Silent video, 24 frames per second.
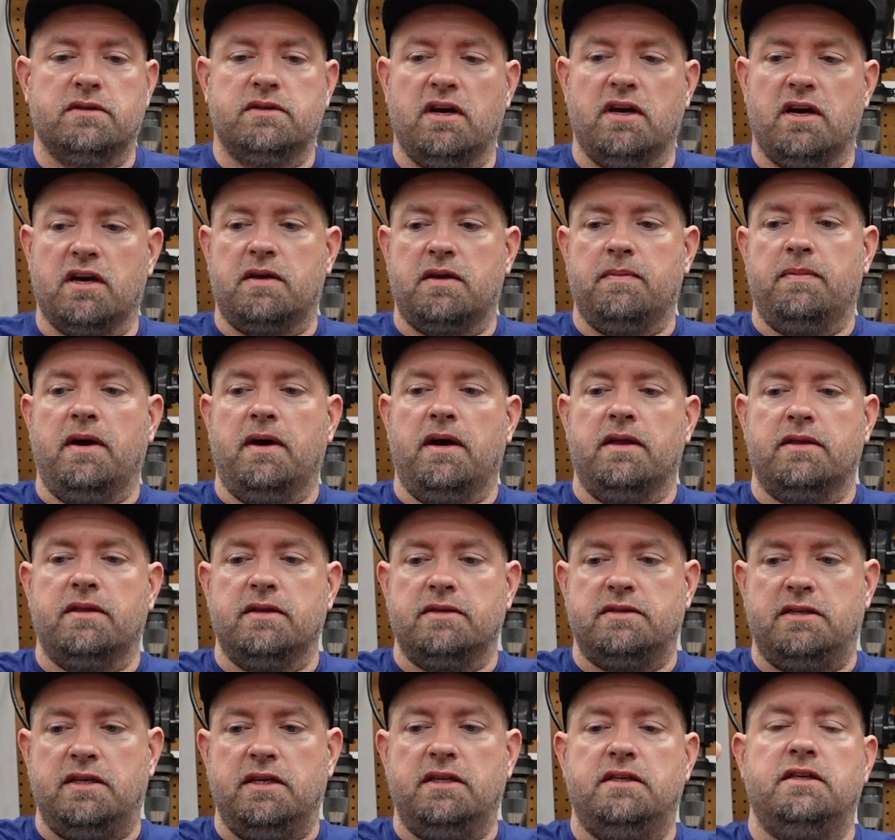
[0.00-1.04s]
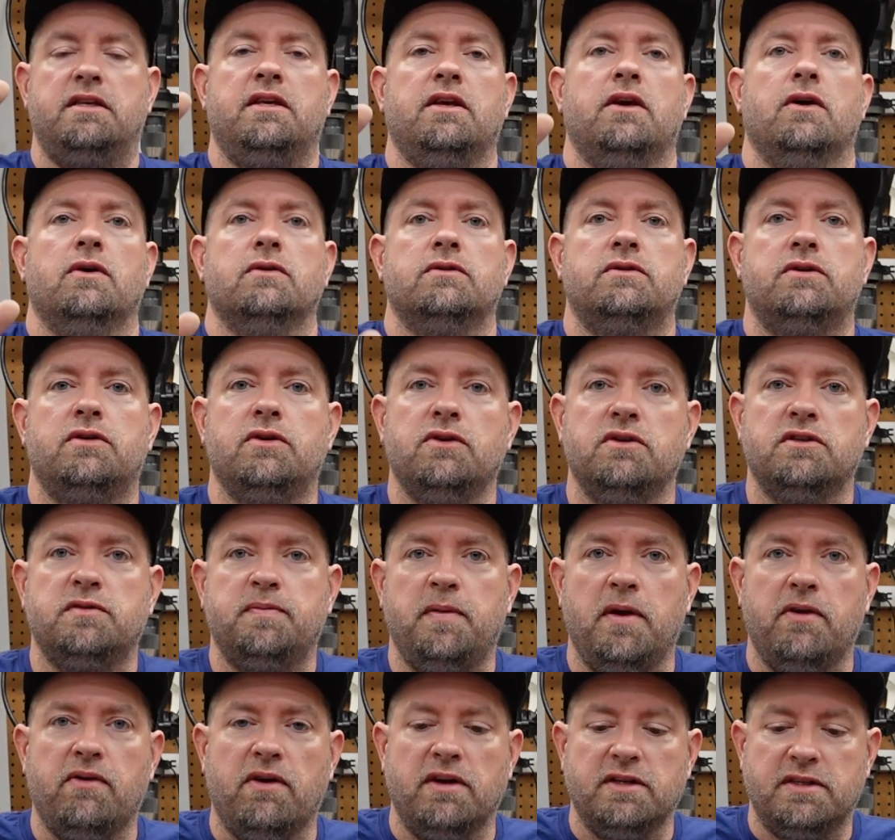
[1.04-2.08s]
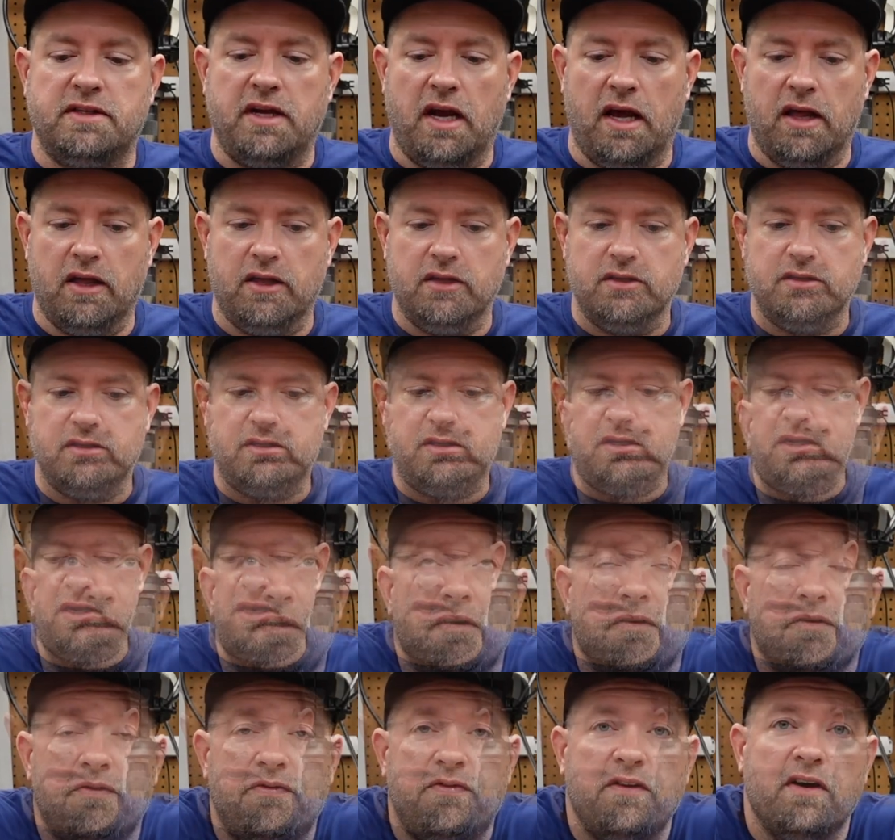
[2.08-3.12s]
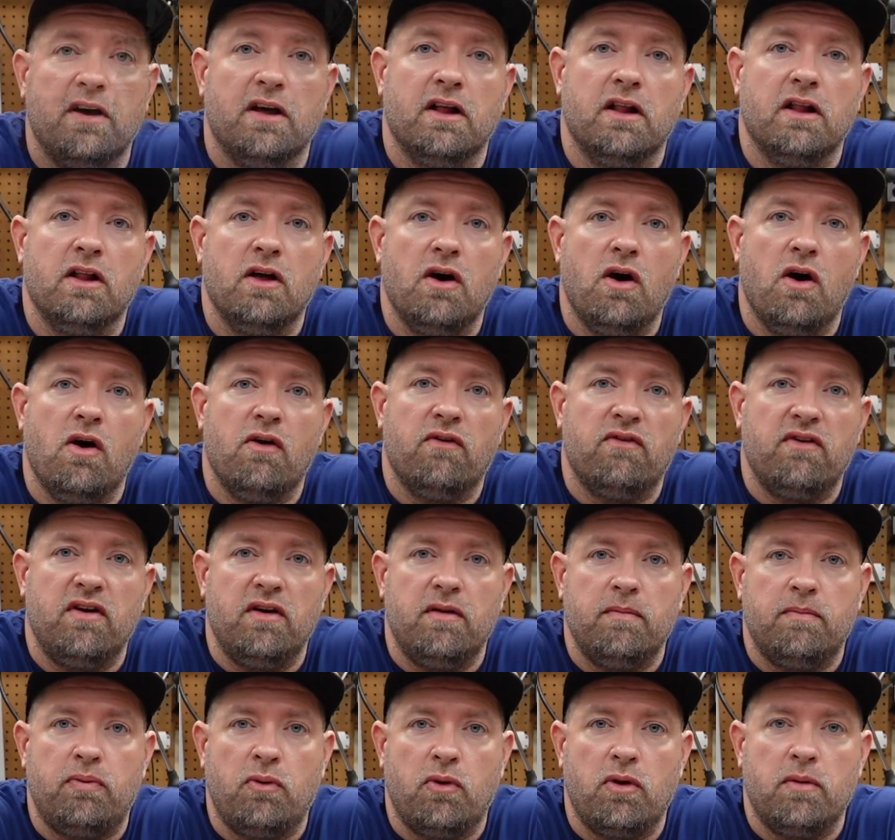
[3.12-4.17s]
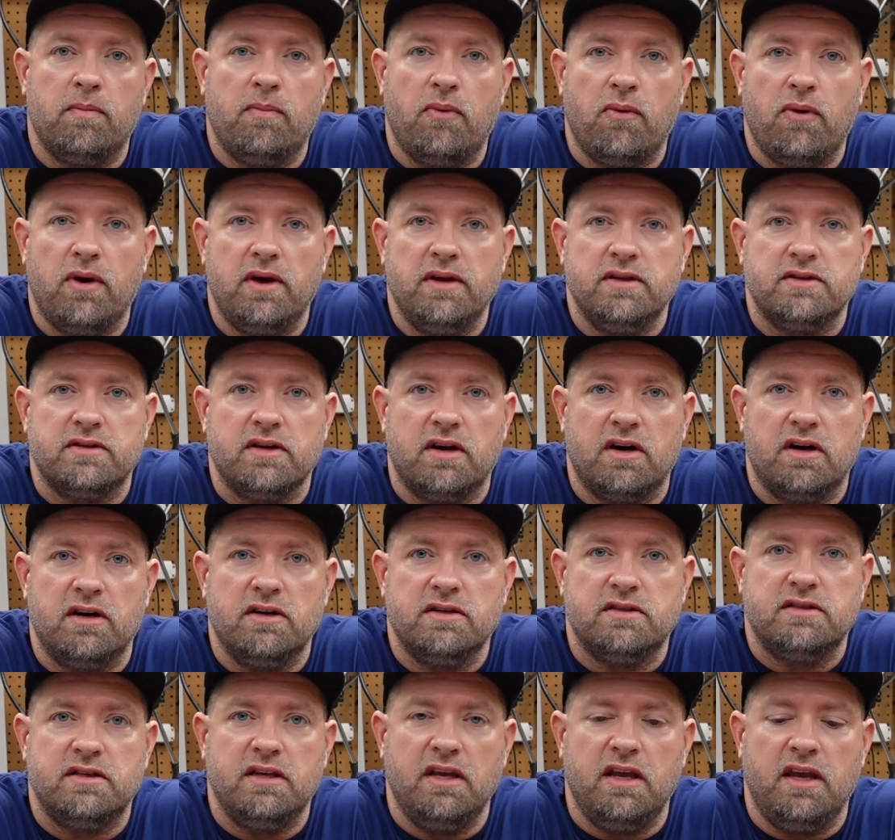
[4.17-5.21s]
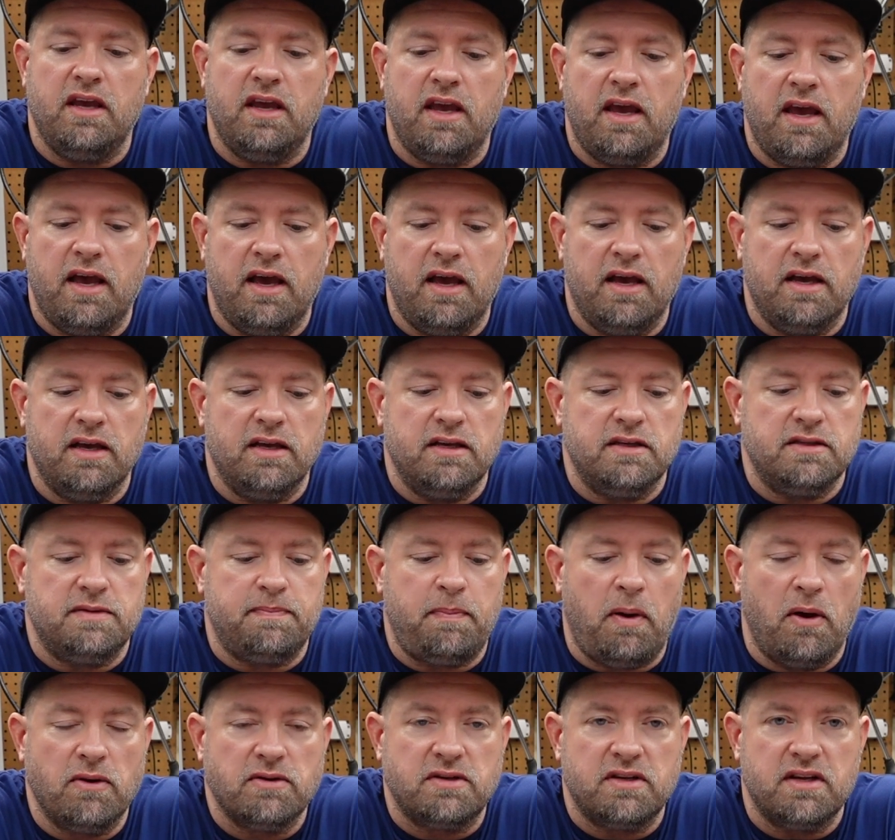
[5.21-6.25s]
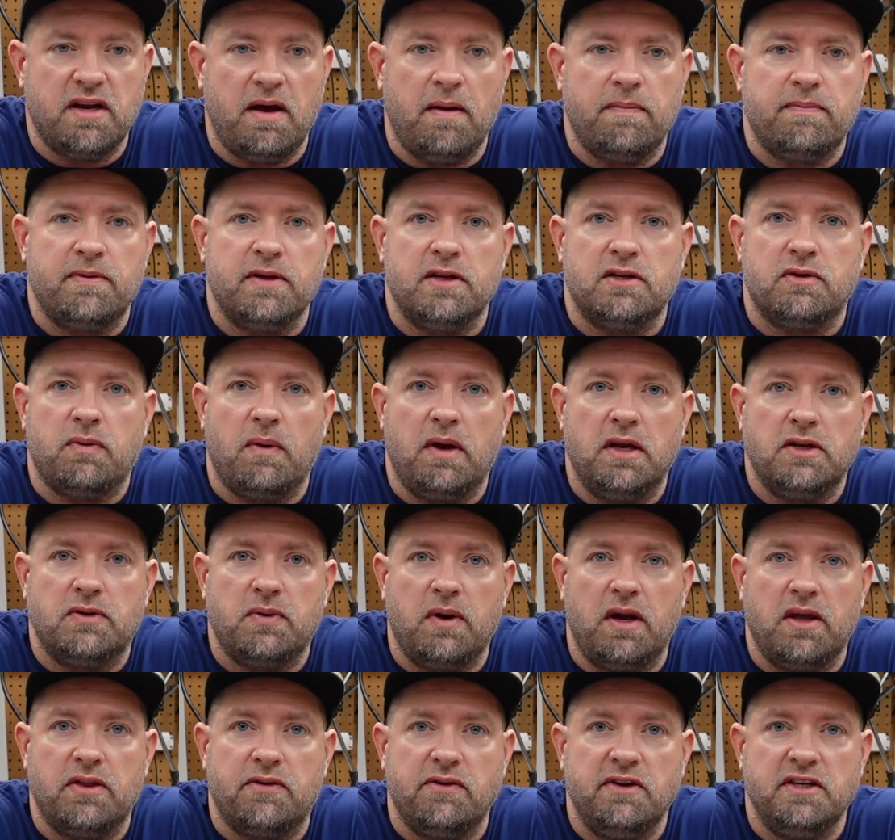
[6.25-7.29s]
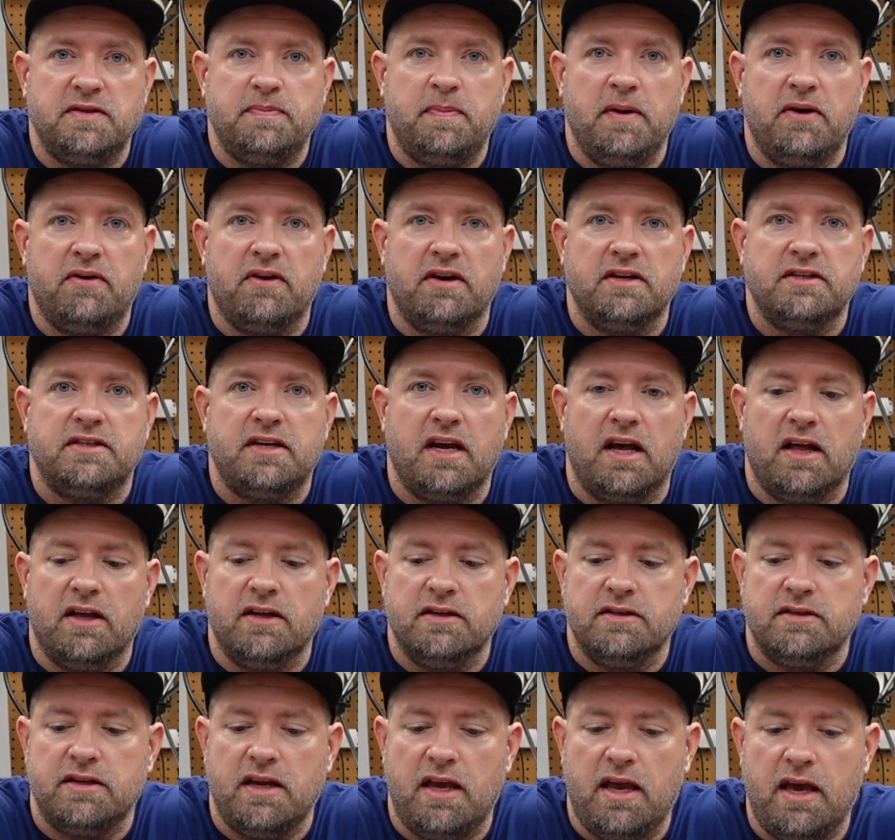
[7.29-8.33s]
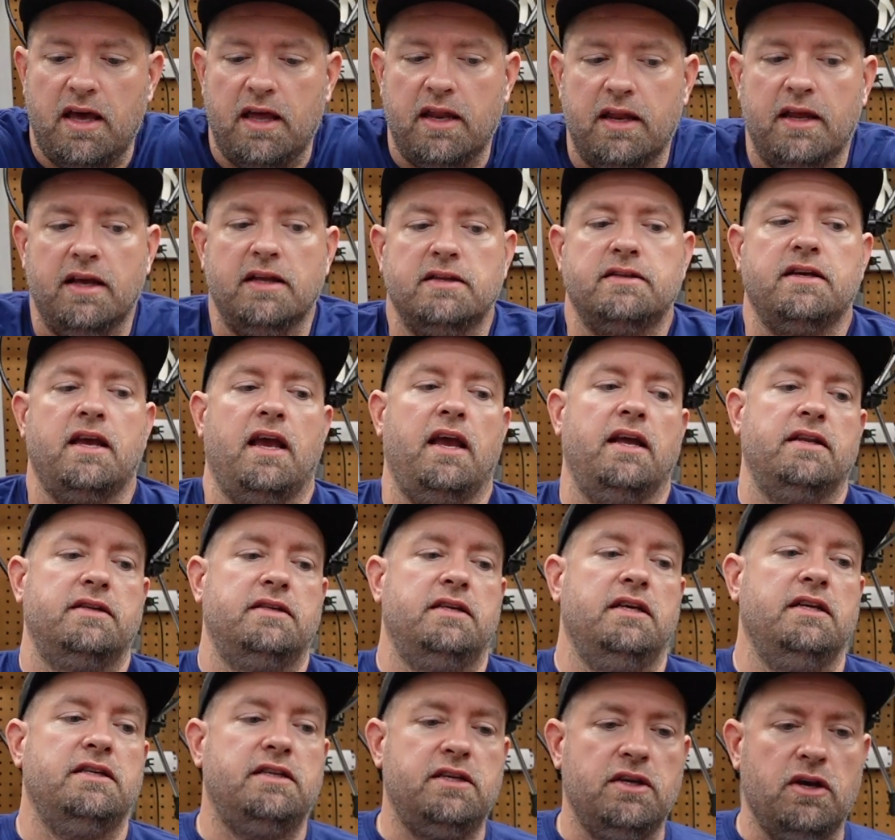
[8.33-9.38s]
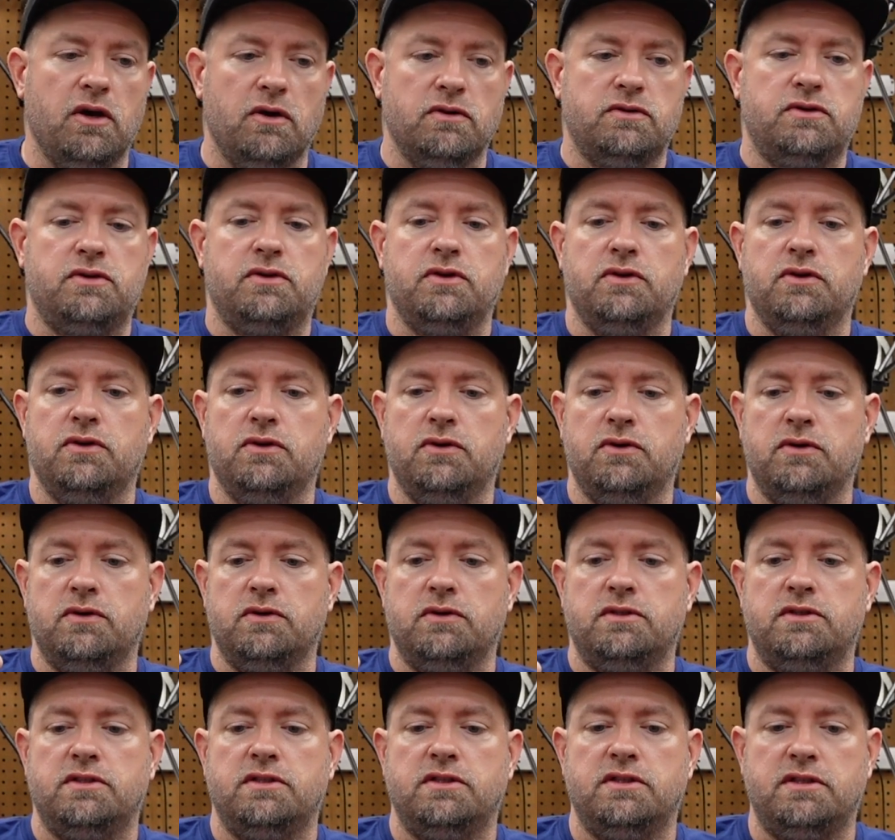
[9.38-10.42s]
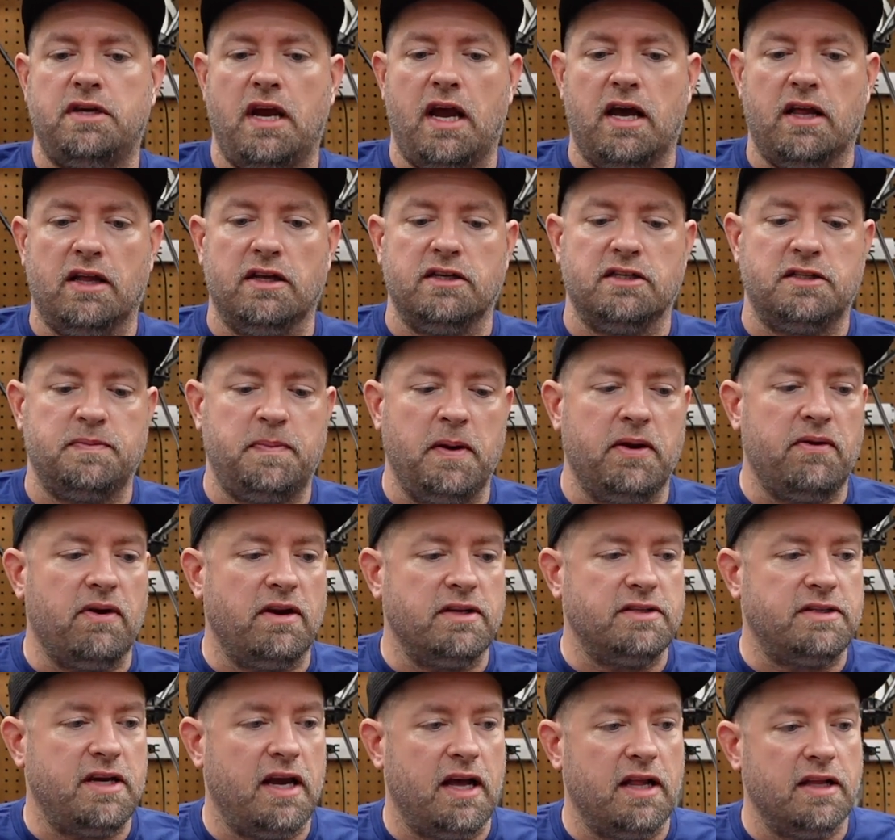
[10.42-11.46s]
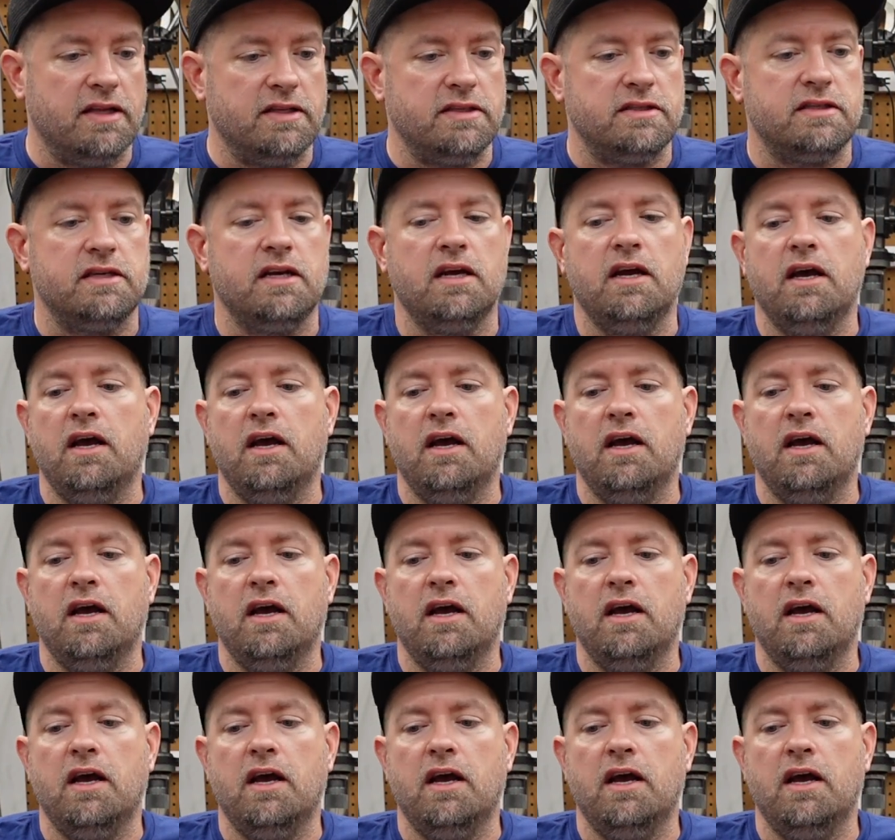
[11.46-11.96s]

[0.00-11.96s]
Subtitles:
talk about the TT-02 Speedrun Challenge. Phil over at PoorBoysRC has posted up the 2023 Speedrun Challenge, and it's a TT-02 challenge, Speedrun Challenge.